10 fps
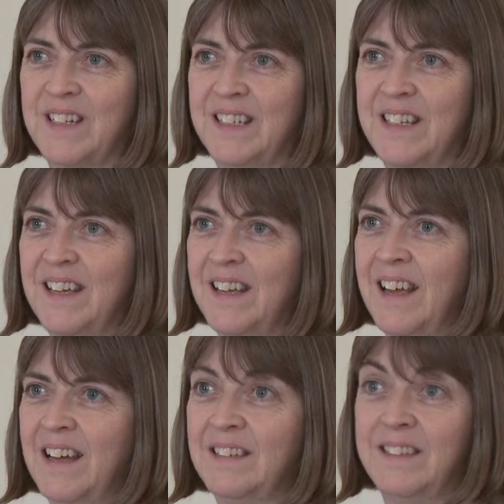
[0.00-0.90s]
and
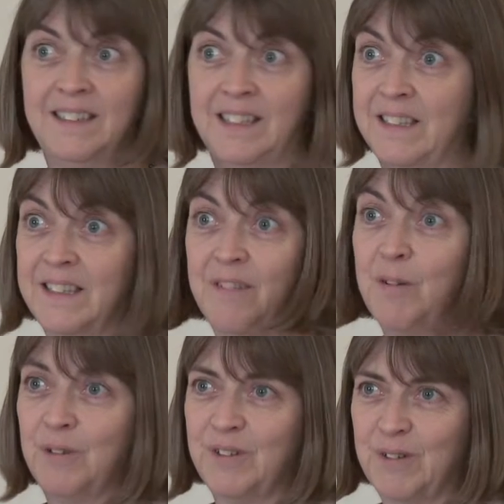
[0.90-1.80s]
doesn't
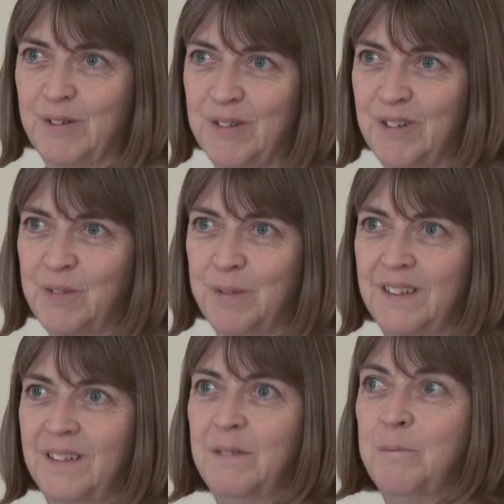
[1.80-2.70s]
ever want to go to
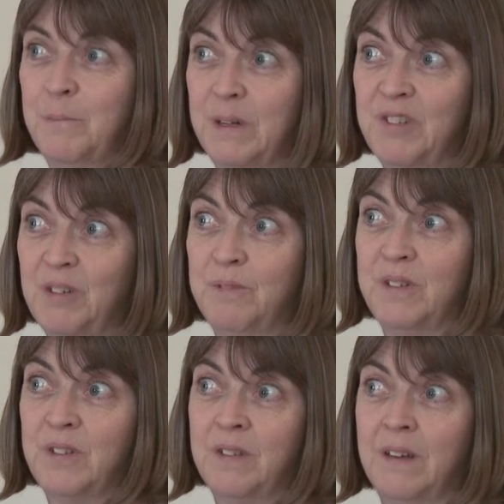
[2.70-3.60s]
hospital, but she
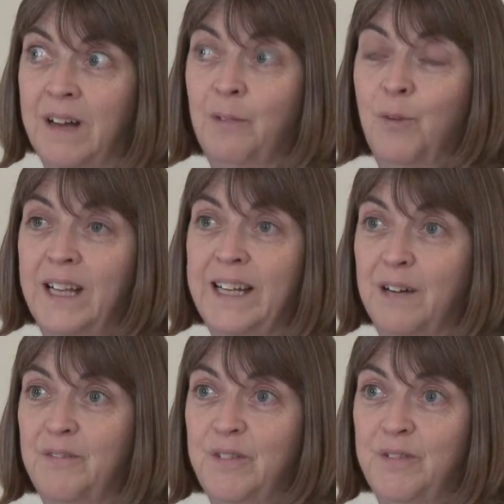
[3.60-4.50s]
was unwell
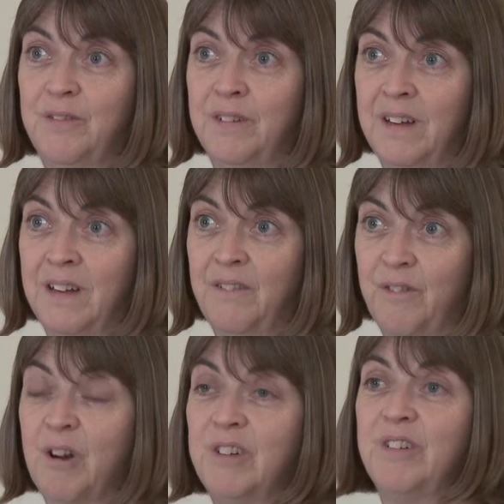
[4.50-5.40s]
enough to
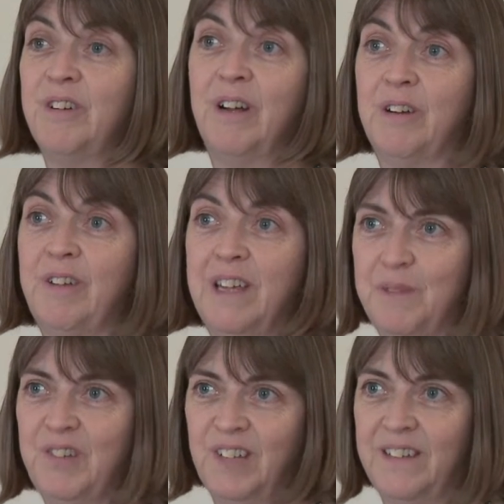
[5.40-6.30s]
for her to agree
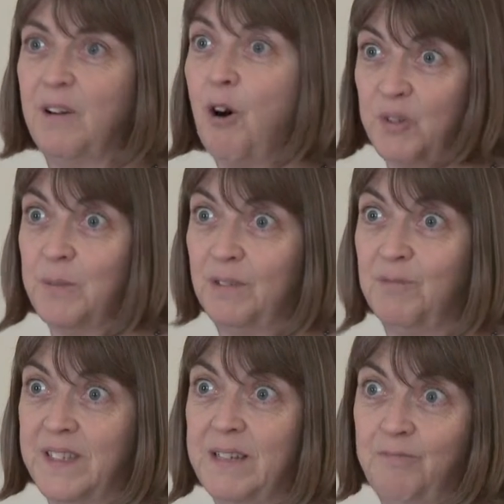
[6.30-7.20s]
immediately that hospital
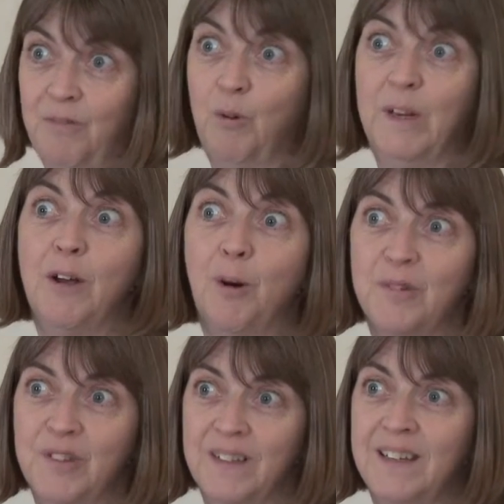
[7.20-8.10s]
was the only
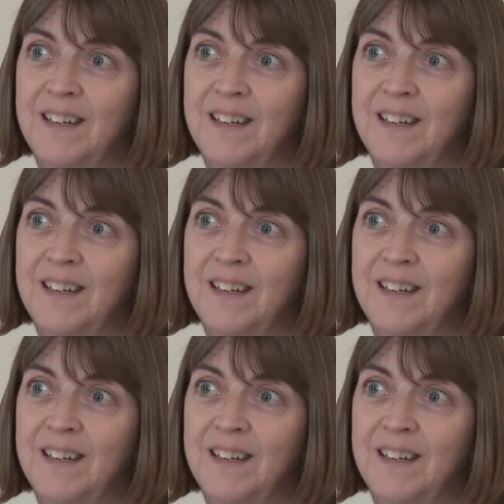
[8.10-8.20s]
option.